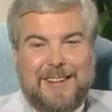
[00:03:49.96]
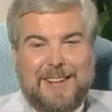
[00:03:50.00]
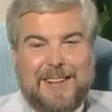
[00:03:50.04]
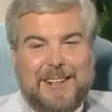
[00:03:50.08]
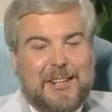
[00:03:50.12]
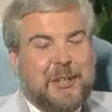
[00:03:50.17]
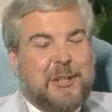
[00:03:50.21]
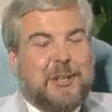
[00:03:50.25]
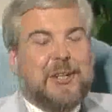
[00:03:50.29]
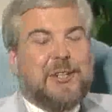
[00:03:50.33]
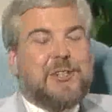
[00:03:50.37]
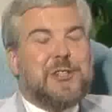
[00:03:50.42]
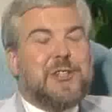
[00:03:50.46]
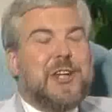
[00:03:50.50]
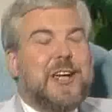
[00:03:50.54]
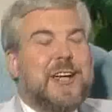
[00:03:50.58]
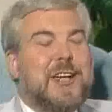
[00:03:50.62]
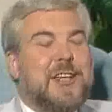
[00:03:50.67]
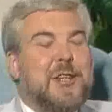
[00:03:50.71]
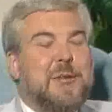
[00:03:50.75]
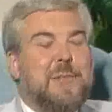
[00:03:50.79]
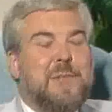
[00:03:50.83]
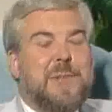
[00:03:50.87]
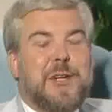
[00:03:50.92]
You can stay
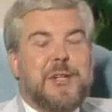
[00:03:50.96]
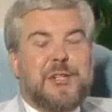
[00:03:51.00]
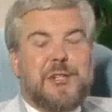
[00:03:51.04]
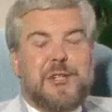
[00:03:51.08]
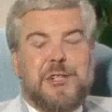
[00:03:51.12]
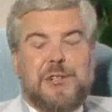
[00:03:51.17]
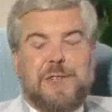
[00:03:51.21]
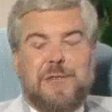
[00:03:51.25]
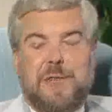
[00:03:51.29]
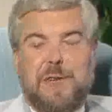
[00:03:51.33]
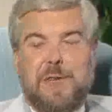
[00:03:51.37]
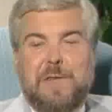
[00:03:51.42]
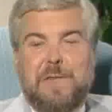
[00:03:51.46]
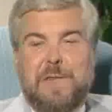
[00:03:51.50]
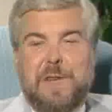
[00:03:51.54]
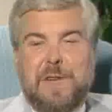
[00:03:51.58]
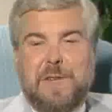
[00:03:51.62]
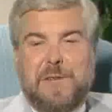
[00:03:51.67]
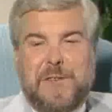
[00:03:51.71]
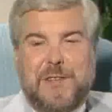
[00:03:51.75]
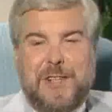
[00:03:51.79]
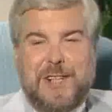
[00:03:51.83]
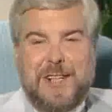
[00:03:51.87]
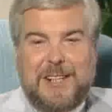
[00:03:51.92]
in the business for
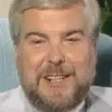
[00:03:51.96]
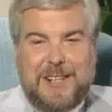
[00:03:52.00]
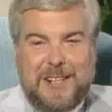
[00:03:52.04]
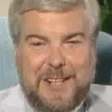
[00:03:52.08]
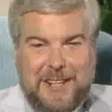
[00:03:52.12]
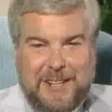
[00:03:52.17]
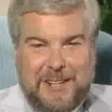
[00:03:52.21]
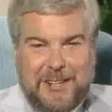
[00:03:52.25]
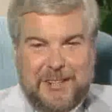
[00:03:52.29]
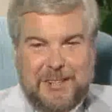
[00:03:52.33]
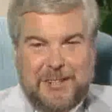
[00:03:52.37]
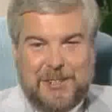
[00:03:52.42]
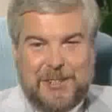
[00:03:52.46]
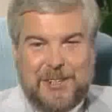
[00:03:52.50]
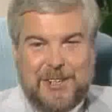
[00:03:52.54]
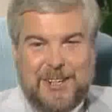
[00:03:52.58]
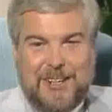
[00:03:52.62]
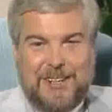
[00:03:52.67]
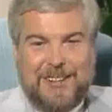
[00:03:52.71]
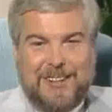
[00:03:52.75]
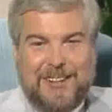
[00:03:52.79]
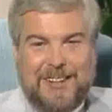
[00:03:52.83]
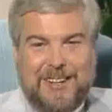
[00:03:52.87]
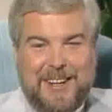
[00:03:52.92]
50 years,
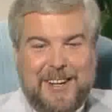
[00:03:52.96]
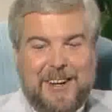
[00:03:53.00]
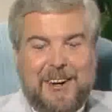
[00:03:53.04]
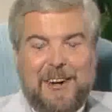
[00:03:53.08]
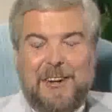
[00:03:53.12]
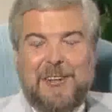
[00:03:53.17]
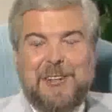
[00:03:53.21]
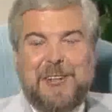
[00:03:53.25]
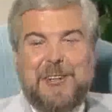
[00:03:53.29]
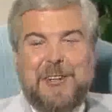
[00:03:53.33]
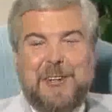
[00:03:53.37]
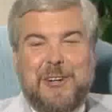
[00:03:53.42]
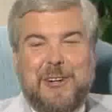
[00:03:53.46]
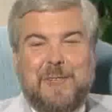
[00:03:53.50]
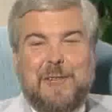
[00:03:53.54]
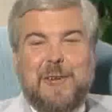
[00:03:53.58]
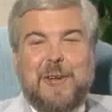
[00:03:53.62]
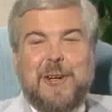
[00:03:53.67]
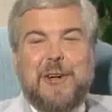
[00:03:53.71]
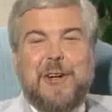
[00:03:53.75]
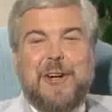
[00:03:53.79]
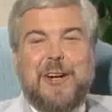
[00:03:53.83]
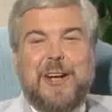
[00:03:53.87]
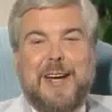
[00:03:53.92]
and all you're
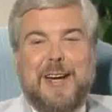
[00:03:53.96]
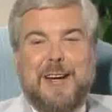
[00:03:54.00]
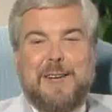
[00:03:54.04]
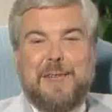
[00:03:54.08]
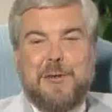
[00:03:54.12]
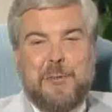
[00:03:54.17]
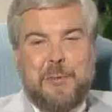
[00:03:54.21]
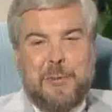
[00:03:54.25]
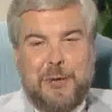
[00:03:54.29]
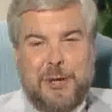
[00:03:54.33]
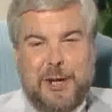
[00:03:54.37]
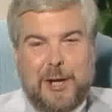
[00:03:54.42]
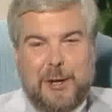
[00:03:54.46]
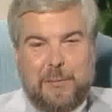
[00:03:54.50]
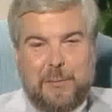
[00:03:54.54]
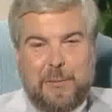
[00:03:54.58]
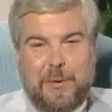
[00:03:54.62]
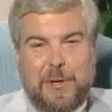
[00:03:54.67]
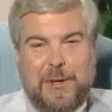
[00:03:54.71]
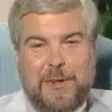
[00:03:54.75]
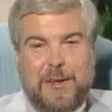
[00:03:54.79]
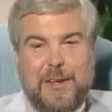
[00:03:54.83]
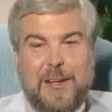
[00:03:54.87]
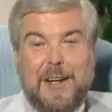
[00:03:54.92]
ever going to have to put up
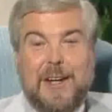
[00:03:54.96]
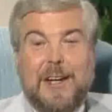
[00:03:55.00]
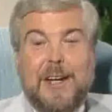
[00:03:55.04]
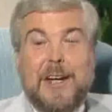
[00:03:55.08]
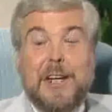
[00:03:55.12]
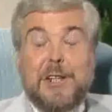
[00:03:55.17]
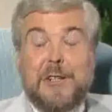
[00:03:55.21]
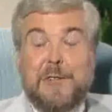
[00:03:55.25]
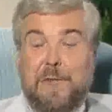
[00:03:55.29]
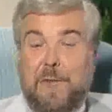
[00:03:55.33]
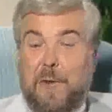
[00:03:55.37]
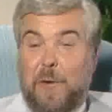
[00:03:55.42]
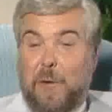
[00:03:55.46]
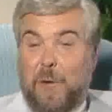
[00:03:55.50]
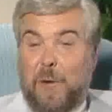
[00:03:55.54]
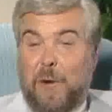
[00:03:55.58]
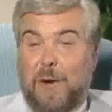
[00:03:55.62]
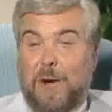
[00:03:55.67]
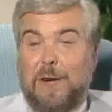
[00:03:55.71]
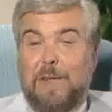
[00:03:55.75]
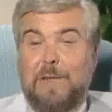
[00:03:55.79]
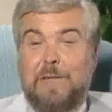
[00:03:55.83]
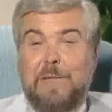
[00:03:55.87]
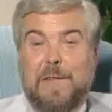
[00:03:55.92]
with is
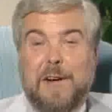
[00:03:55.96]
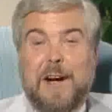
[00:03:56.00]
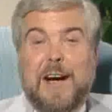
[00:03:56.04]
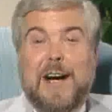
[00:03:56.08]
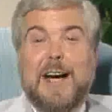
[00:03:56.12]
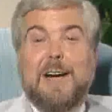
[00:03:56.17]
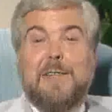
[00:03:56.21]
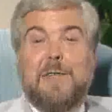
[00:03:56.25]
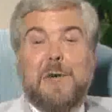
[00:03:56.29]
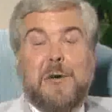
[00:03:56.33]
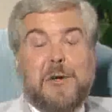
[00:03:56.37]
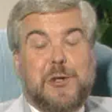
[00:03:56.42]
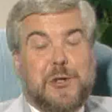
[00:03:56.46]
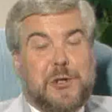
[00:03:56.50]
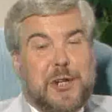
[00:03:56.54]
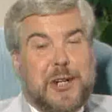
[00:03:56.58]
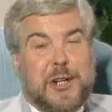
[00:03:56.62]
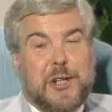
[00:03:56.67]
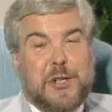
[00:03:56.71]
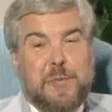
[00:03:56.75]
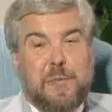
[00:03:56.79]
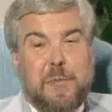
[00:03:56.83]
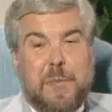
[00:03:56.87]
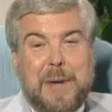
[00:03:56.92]
4, 5, or
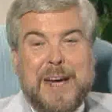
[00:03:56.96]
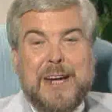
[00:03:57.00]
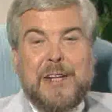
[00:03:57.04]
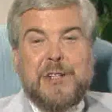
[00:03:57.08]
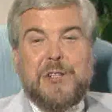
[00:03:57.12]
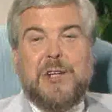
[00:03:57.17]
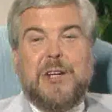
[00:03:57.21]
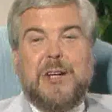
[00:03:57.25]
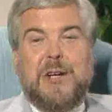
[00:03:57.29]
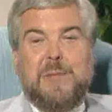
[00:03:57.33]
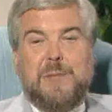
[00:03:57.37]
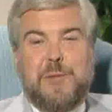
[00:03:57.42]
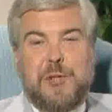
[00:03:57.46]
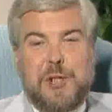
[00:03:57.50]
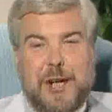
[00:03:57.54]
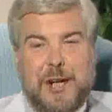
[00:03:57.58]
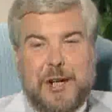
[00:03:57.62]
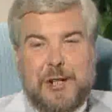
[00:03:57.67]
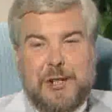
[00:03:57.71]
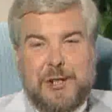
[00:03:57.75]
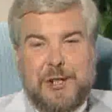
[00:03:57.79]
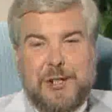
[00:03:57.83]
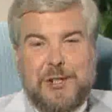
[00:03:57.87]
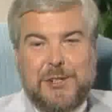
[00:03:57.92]
6 basic
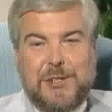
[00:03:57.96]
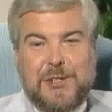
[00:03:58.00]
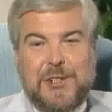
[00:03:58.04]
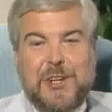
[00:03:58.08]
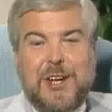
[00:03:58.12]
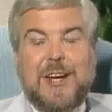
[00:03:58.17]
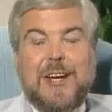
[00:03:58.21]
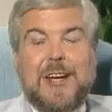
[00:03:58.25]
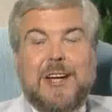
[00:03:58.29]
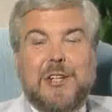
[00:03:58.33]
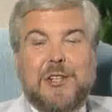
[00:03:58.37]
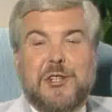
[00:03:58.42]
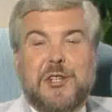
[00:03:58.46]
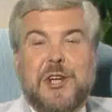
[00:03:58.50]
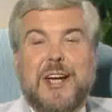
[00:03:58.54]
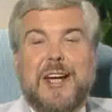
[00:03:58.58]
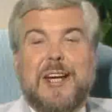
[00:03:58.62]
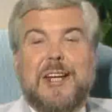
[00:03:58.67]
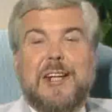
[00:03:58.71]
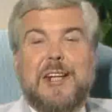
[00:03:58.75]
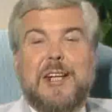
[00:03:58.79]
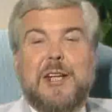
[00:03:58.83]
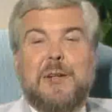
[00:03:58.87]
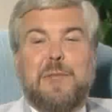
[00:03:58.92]
objections
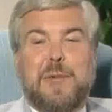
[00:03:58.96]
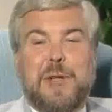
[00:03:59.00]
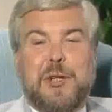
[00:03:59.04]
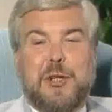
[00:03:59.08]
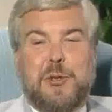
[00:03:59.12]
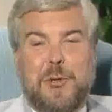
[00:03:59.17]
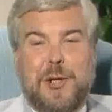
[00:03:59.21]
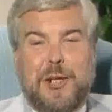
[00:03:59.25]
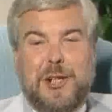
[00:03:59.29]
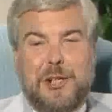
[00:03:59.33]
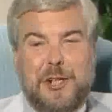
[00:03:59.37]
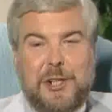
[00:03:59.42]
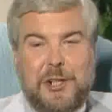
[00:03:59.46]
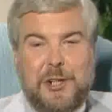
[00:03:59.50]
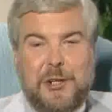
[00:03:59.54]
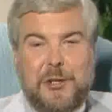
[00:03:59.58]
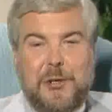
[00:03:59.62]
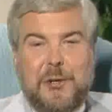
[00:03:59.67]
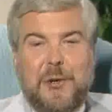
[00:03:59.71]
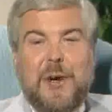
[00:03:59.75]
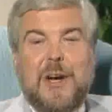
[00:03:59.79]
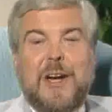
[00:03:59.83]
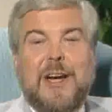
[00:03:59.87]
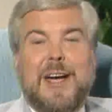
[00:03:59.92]
standing between
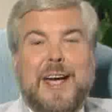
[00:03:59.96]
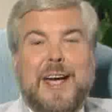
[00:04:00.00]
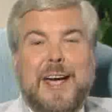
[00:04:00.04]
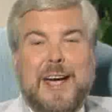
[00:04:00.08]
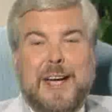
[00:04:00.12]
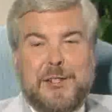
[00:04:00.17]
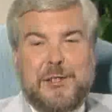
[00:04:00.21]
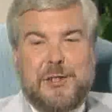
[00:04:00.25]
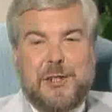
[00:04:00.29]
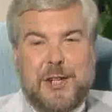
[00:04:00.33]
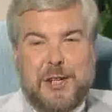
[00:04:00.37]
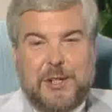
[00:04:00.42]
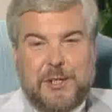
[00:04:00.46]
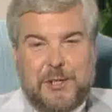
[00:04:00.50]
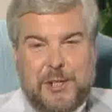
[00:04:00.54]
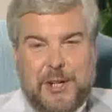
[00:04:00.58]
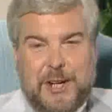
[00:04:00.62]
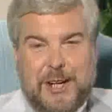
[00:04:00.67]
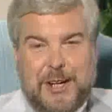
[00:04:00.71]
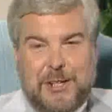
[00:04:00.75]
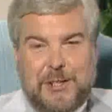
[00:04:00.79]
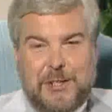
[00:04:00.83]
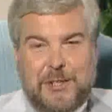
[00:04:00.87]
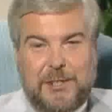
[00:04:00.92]
you and
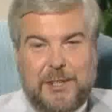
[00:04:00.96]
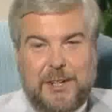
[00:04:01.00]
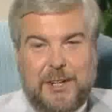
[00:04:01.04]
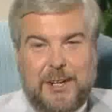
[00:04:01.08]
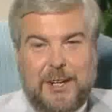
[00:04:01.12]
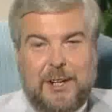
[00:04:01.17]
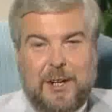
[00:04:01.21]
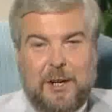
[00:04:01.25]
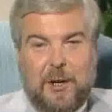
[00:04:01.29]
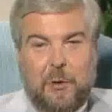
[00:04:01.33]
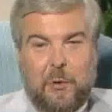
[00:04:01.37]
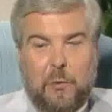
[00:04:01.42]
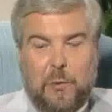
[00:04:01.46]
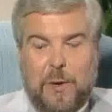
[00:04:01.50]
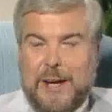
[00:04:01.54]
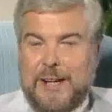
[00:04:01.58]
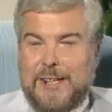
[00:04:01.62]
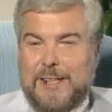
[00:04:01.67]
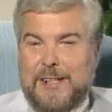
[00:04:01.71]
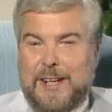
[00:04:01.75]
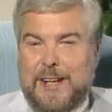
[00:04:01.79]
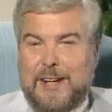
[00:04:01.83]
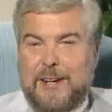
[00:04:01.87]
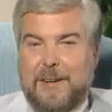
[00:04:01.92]
success.
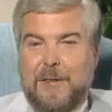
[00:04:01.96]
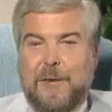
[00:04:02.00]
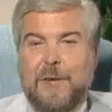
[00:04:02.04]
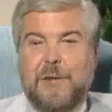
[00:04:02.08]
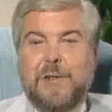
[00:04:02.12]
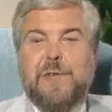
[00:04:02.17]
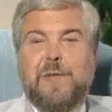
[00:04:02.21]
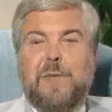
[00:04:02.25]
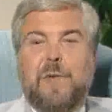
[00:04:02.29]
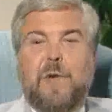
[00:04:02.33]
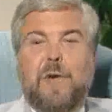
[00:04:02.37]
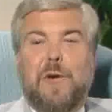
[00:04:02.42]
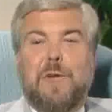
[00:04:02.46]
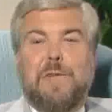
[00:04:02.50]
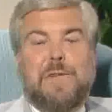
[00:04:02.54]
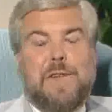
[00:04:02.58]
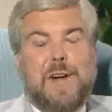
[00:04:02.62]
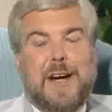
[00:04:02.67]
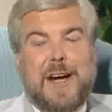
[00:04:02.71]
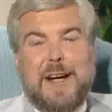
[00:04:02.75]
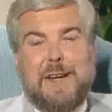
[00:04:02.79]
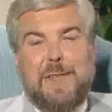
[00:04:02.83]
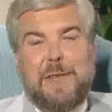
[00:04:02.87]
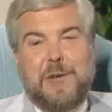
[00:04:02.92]
Write down those 4,
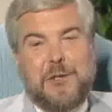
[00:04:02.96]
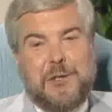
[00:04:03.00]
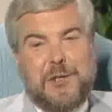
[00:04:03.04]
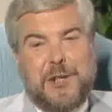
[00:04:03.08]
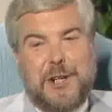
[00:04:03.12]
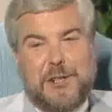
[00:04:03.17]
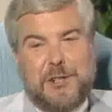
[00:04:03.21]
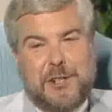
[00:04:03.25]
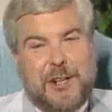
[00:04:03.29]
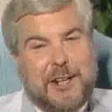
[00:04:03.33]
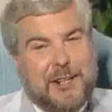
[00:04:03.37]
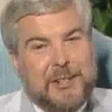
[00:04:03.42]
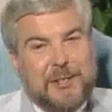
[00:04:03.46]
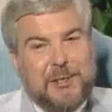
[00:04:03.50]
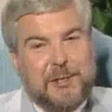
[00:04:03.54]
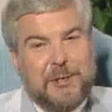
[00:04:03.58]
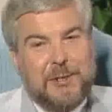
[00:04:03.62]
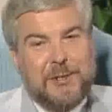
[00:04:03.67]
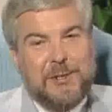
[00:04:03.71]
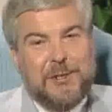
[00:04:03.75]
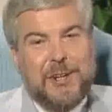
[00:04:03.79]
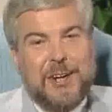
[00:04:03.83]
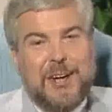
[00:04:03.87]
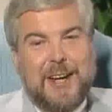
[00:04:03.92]
5, or 6
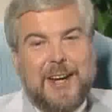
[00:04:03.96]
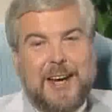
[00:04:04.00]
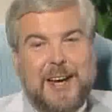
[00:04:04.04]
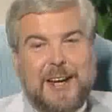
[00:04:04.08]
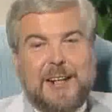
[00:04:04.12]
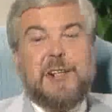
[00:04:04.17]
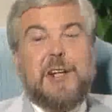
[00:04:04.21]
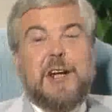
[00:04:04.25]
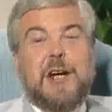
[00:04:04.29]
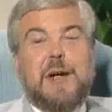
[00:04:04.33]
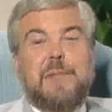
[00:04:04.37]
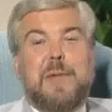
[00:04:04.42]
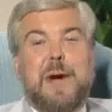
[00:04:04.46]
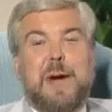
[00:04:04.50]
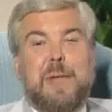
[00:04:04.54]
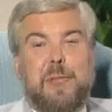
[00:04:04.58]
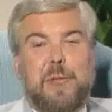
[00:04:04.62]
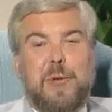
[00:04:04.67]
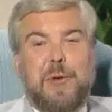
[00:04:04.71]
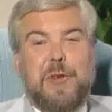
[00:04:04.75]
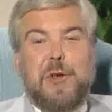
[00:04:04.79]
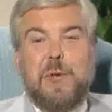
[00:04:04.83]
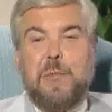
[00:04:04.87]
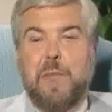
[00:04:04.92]
answers and come
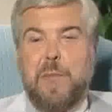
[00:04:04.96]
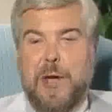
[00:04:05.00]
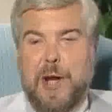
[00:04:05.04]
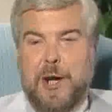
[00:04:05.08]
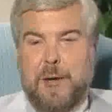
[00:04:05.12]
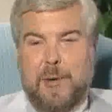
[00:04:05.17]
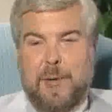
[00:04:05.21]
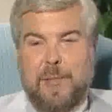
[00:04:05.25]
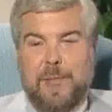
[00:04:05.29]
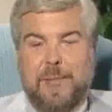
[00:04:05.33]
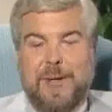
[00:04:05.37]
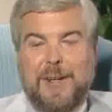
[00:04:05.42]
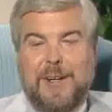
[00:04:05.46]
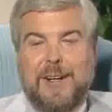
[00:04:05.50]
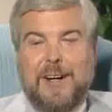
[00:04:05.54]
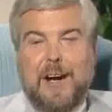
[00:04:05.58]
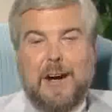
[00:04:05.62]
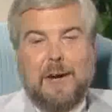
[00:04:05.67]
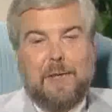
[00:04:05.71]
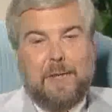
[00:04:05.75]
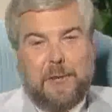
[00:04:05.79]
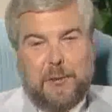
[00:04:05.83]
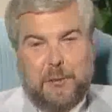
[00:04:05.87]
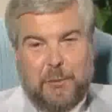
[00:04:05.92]
up with a minimum
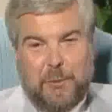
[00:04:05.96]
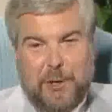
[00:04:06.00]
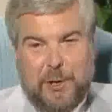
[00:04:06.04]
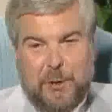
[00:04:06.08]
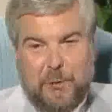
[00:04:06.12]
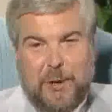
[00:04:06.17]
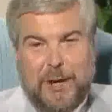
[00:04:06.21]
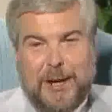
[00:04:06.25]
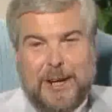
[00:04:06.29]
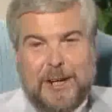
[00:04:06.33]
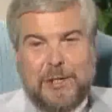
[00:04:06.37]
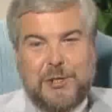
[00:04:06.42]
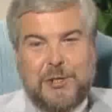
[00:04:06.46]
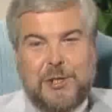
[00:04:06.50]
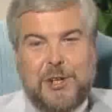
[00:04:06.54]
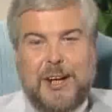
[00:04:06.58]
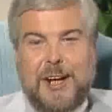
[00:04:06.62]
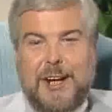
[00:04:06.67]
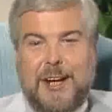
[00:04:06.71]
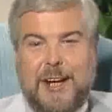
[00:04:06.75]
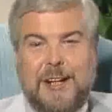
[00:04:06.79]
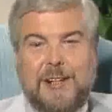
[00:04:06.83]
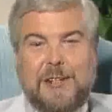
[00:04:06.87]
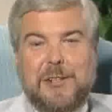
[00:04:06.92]
of 3 ways to
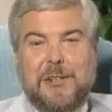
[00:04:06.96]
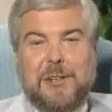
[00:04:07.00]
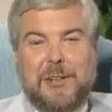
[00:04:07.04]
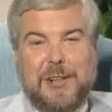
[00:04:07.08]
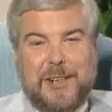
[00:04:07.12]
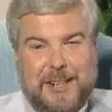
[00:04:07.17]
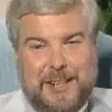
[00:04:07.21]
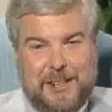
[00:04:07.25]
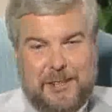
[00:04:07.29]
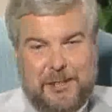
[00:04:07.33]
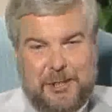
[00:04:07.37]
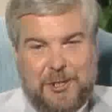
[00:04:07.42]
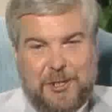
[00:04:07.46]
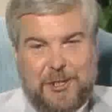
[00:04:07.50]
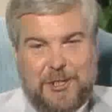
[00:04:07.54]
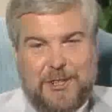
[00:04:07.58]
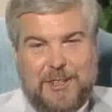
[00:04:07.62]
handle each.